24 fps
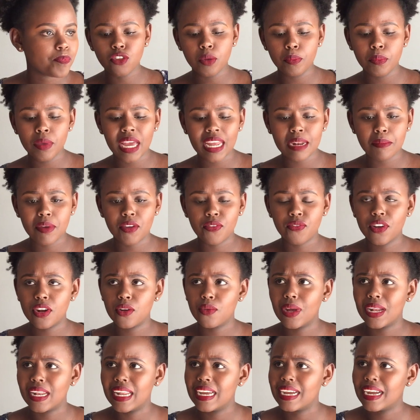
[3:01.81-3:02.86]
So me and my friend
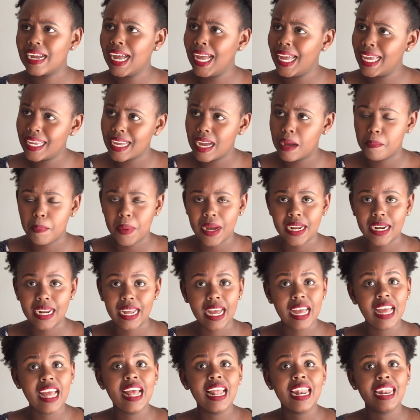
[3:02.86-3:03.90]
were like, ay,
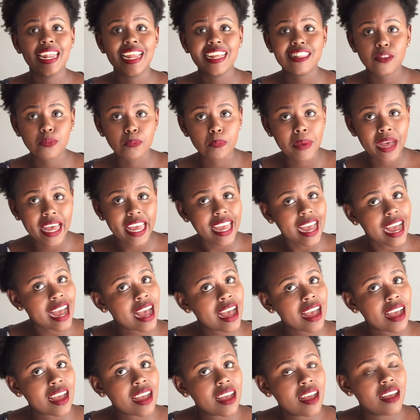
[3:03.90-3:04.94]
apana, let's buy
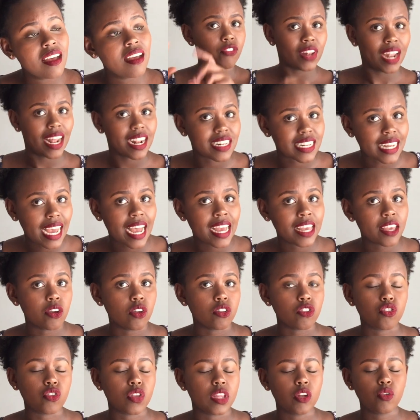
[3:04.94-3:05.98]
a flat
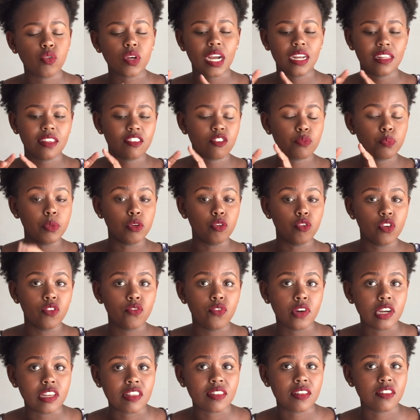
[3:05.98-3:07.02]
iron so that we can just be doing
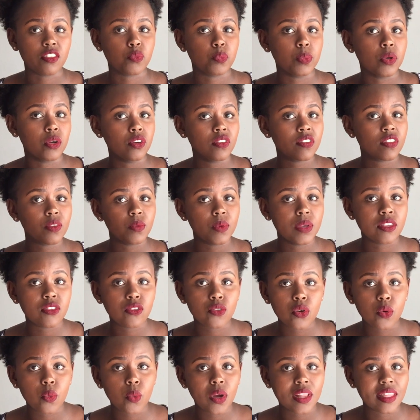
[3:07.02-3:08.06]
for ourselves. Because we
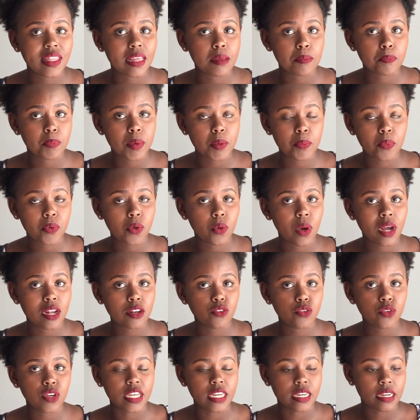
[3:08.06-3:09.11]
saw what the people were
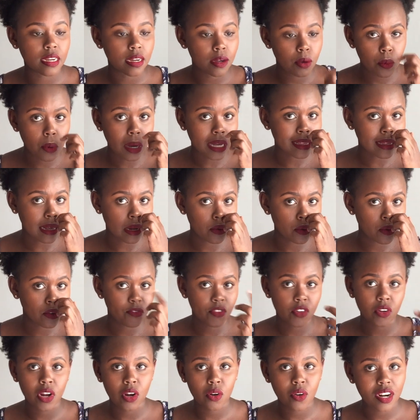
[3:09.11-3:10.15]
doing kwa salon
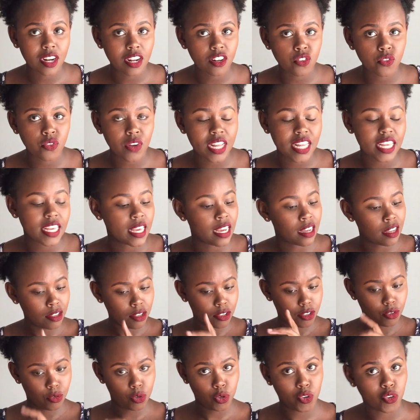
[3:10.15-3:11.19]
vile walikuwa natufanyia.
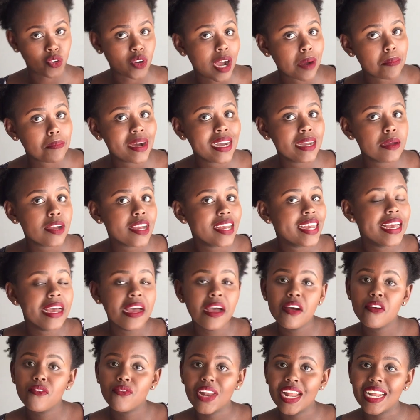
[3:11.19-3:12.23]
Tukabuy
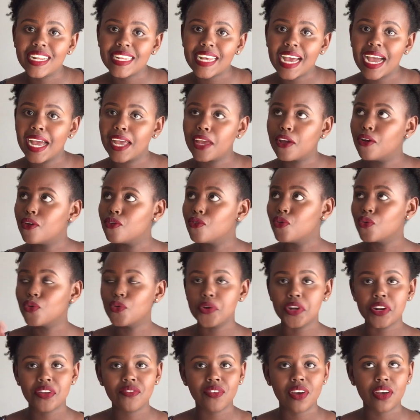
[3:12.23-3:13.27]
flat iron huku
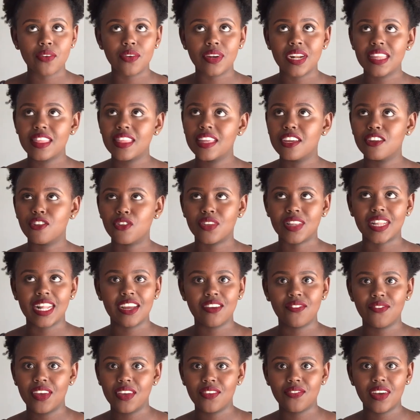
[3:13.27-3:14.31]
River Road. I think it was
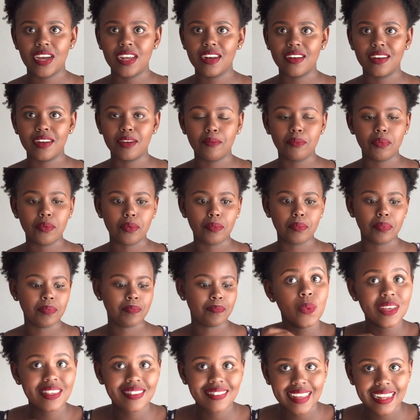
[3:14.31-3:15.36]
like 500 bob.
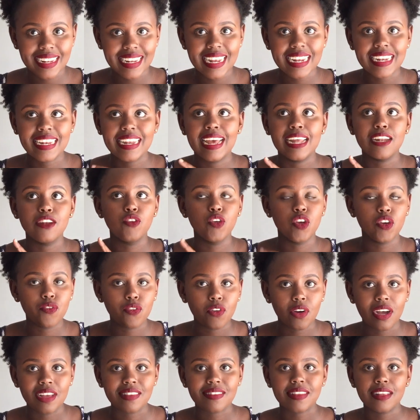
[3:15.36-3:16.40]
We started doing
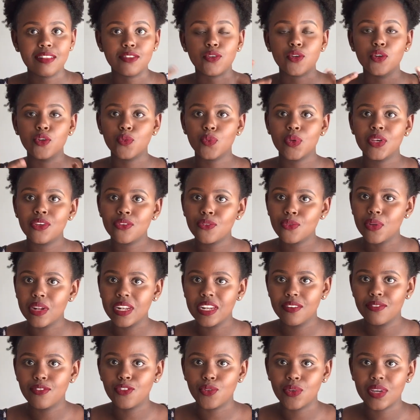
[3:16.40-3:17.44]
for ourselves because we used to
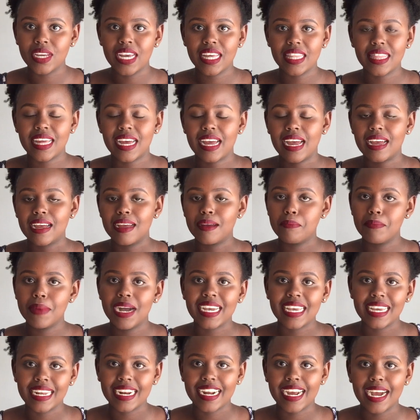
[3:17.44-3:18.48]
live together
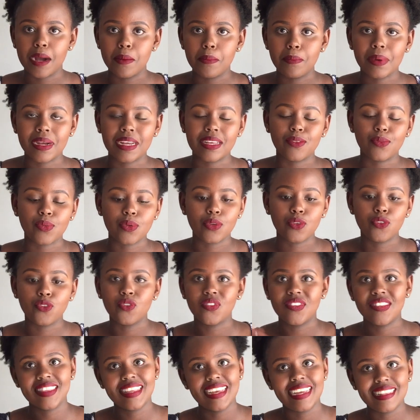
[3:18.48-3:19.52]
back in campus. We used
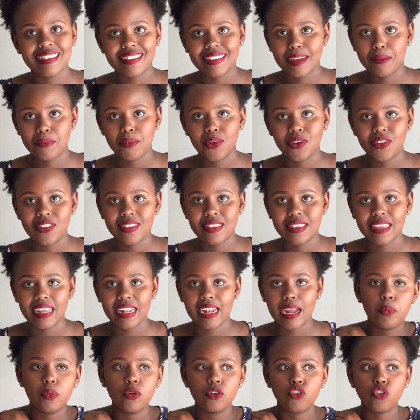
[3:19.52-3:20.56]
to stay in some hostel
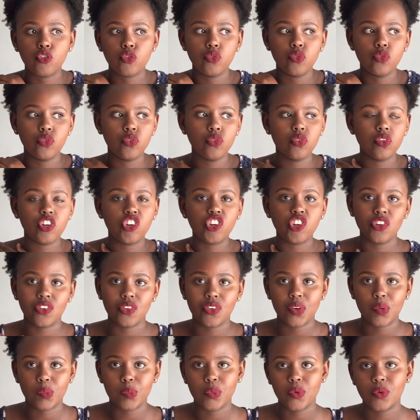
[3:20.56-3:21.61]
hapo to
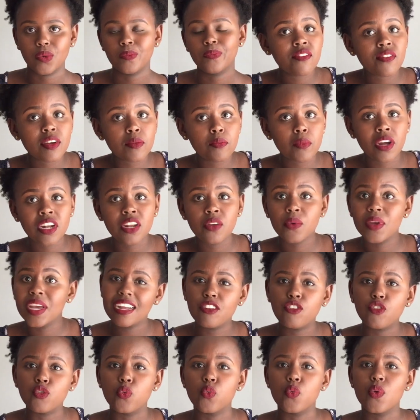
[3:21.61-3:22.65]
Chiromo. Every morning we
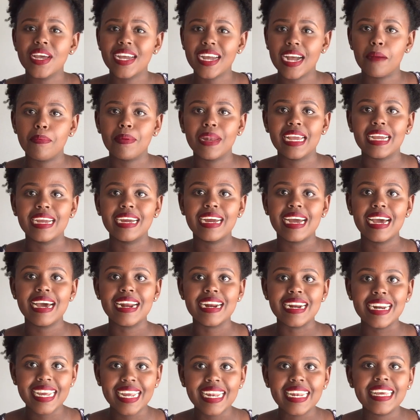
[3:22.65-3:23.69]
had to wake up like
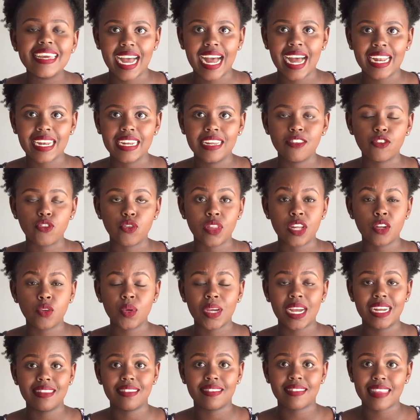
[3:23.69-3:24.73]
really early so that we
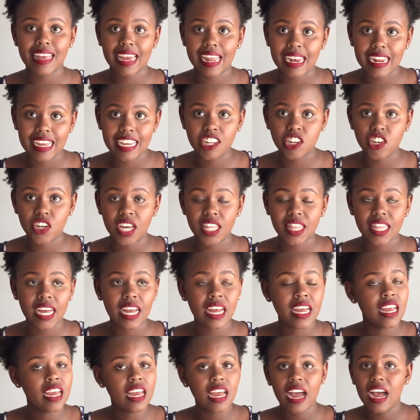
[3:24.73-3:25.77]
can style each other.
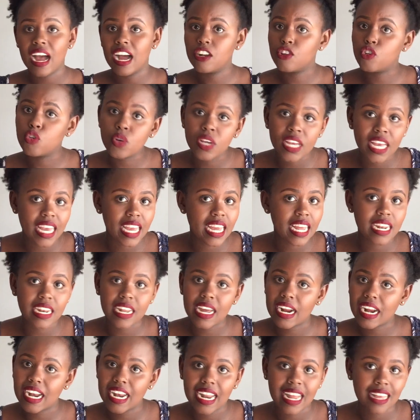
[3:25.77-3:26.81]

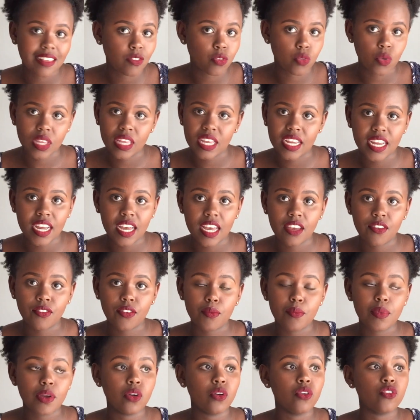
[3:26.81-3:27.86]
Hatungeenda class tukikaa hivyo
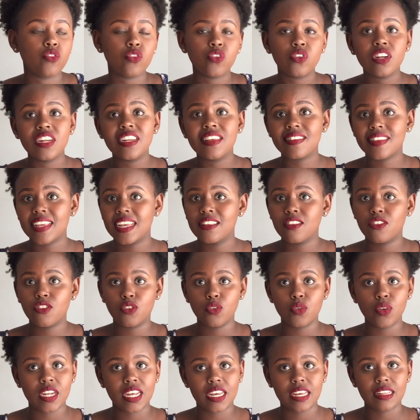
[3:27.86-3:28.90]
because you know design
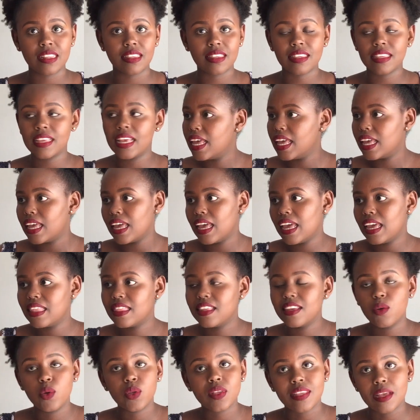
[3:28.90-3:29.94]
students,
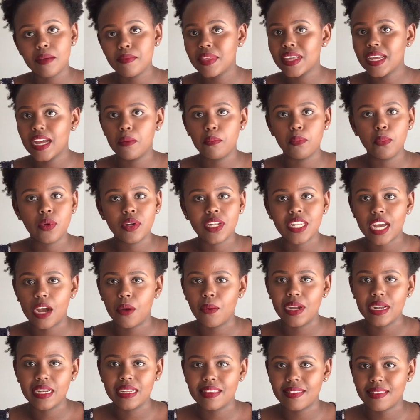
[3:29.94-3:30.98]
there was something about
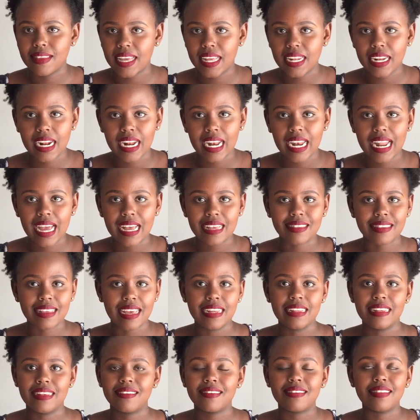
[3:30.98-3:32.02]
our design class
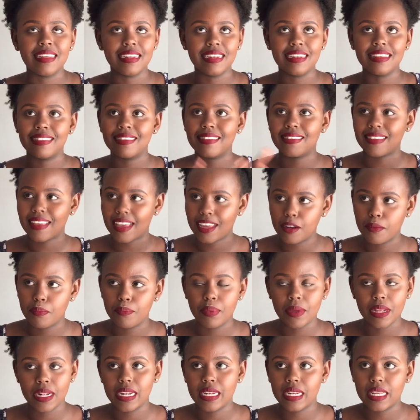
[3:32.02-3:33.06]
and just the design
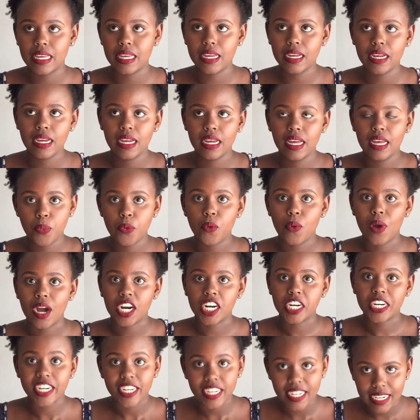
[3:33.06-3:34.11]
building. People were
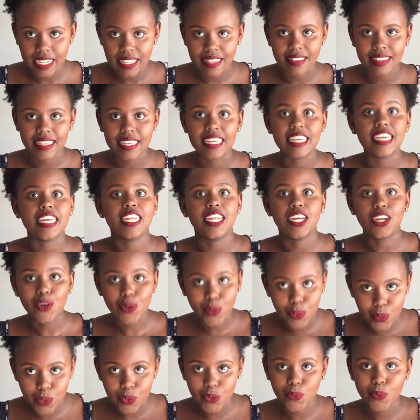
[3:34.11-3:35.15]
crazy in a
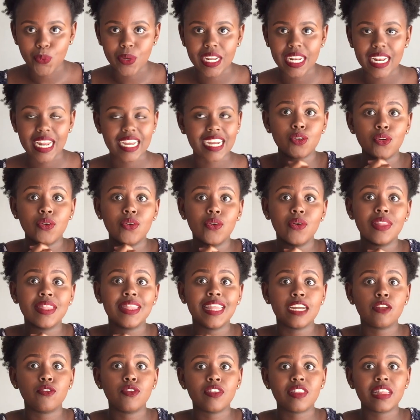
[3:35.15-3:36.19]
good way. Like, so
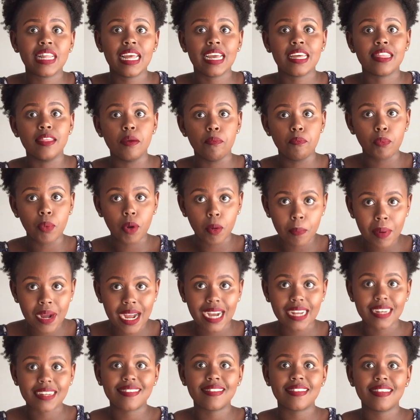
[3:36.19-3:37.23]
that was like the bob
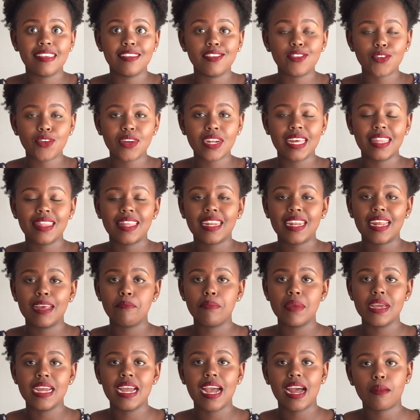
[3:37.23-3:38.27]
cut season, and then I
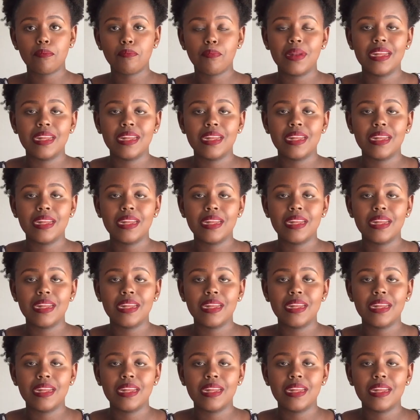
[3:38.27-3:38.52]
began